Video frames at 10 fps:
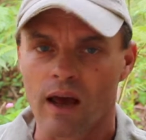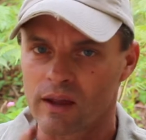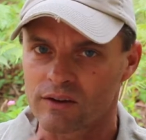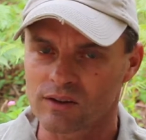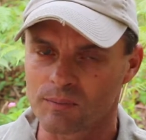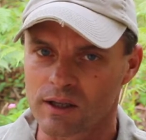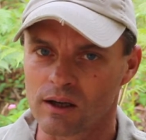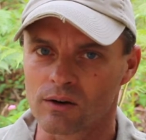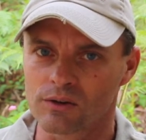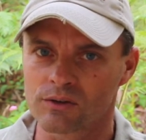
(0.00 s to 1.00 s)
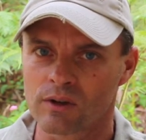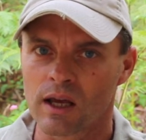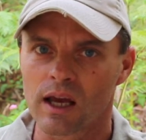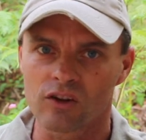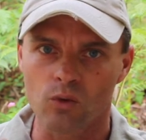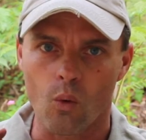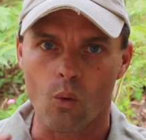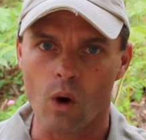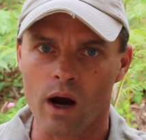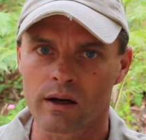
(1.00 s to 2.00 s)
And that something else is
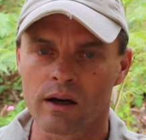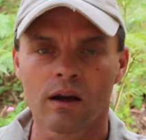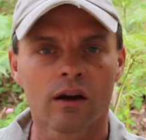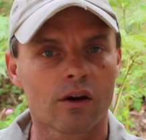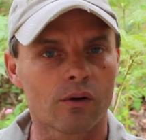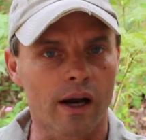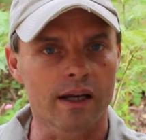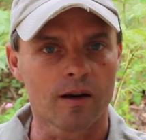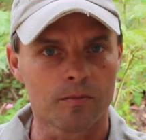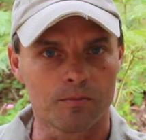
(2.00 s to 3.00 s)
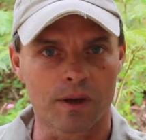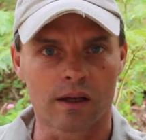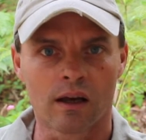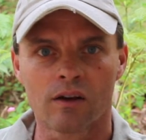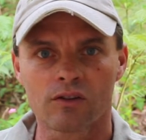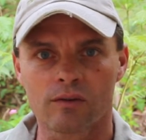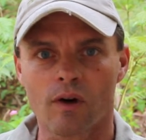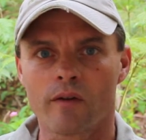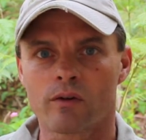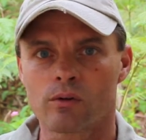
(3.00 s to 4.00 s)
one great big
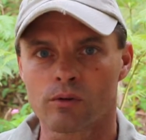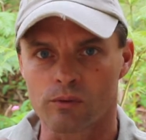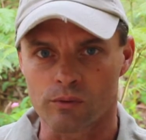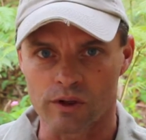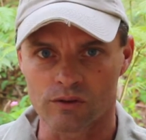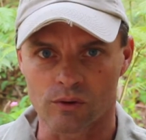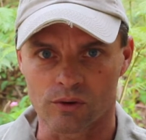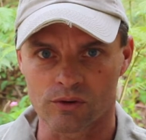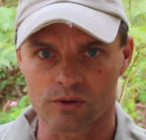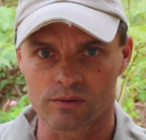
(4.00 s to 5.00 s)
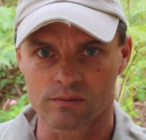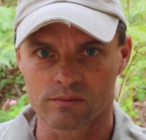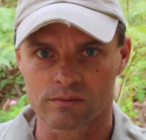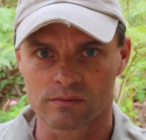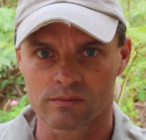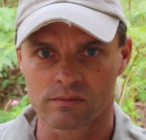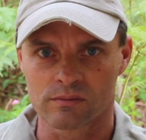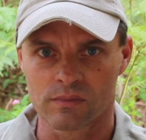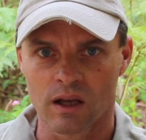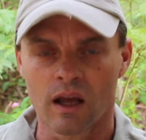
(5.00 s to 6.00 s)
survival resource.
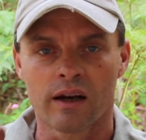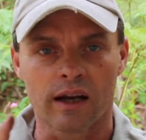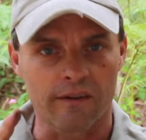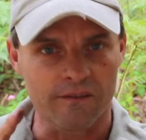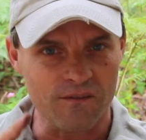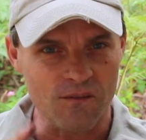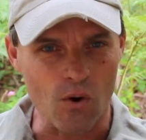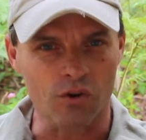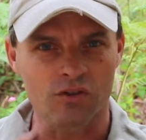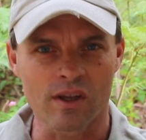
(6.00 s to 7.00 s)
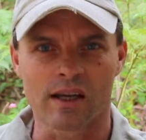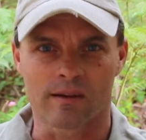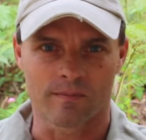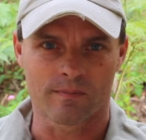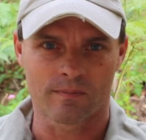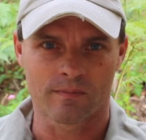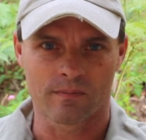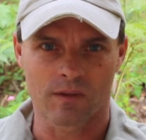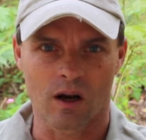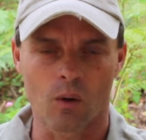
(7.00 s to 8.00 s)
Now, the first thing
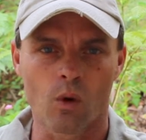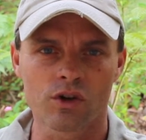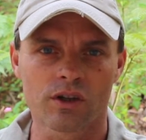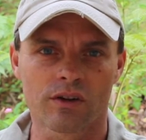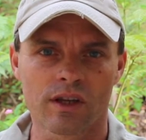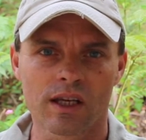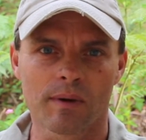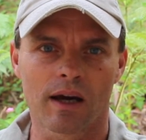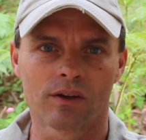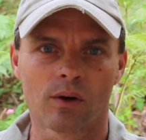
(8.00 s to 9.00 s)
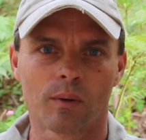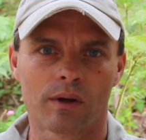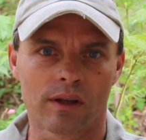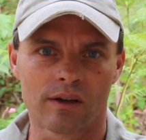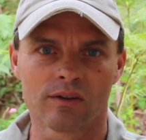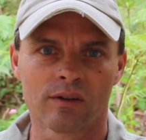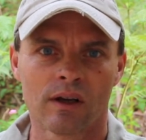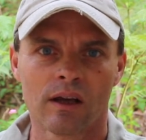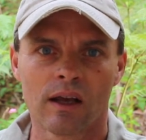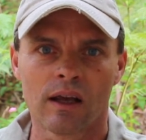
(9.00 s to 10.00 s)
I want you to think about doing with this
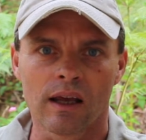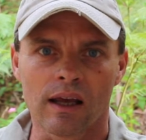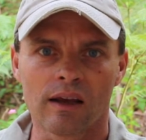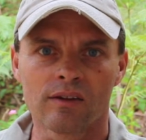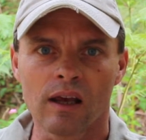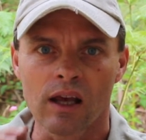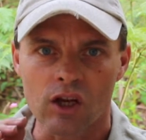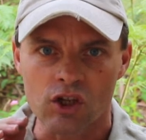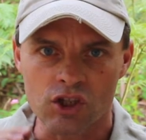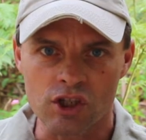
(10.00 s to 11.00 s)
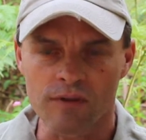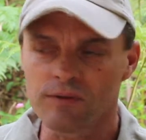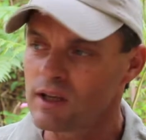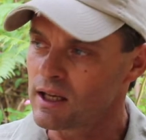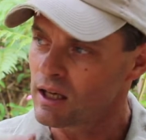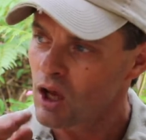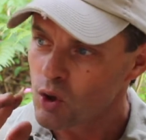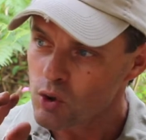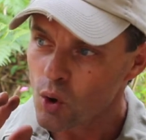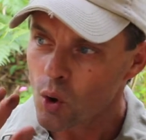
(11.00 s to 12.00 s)
is shifting
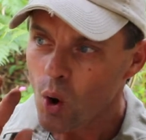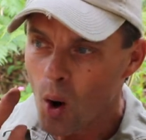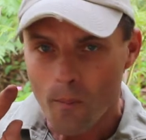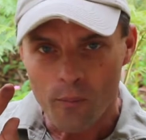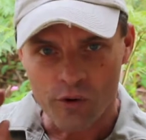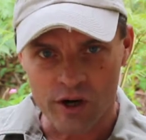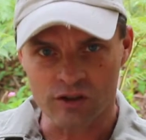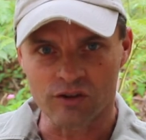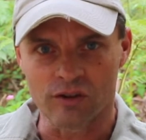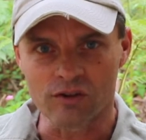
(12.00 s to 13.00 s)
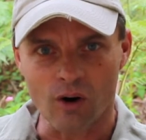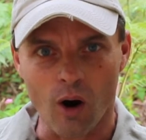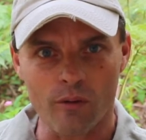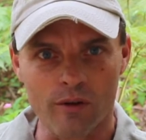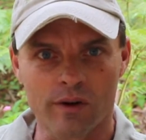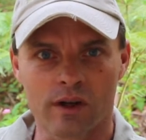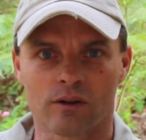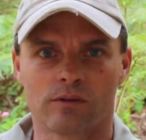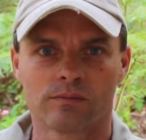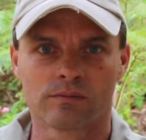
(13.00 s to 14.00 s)
your preciousness of the vehicle.